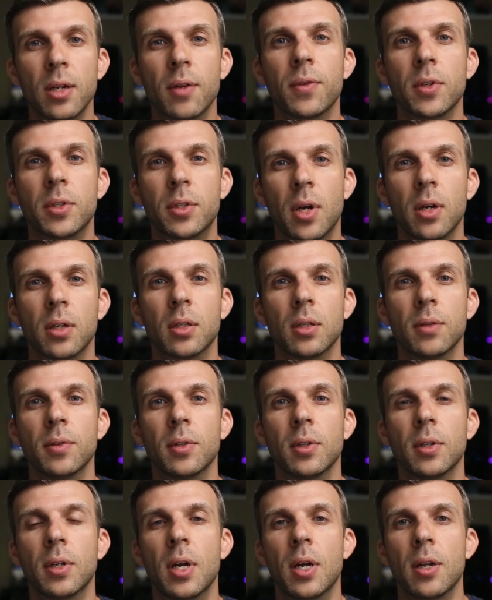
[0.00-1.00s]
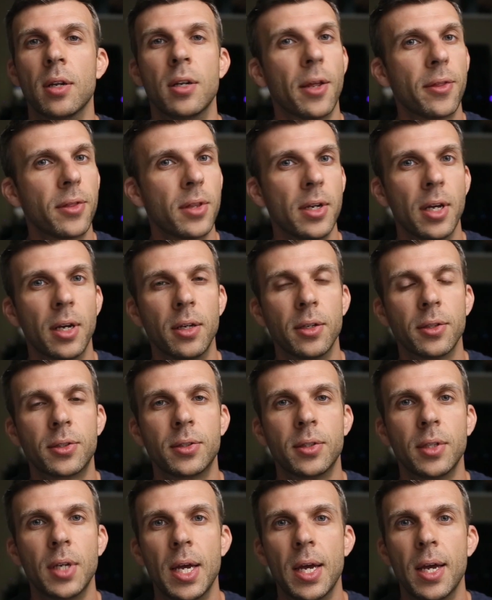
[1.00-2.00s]
photographer, nothing
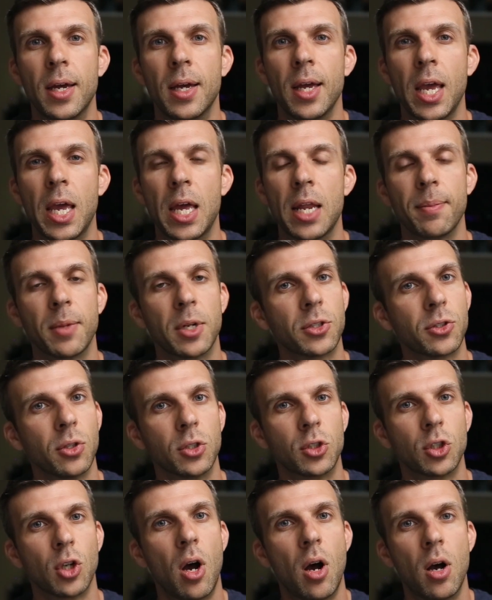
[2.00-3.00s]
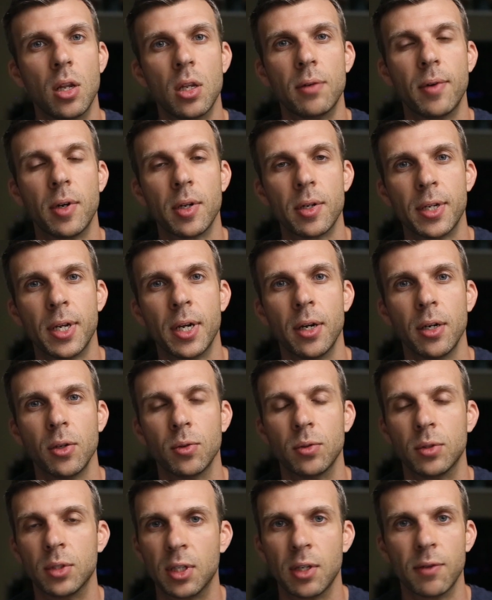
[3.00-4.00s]
else, and I'm going to search all of Ontario
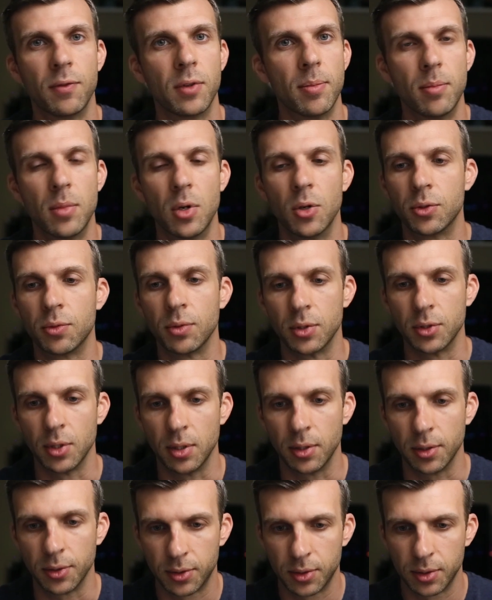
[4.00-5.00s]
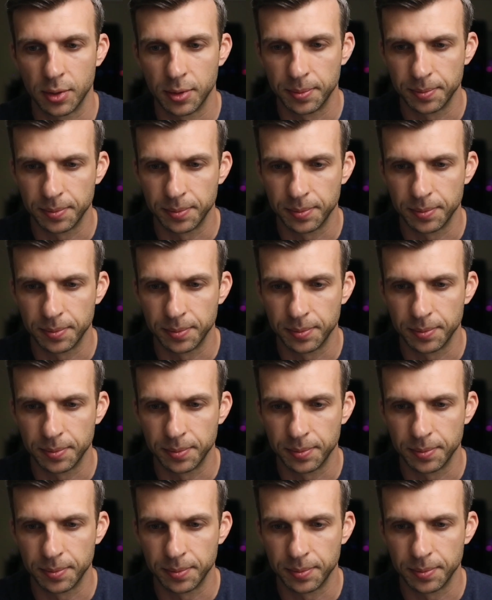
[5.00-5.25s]
to give the most results.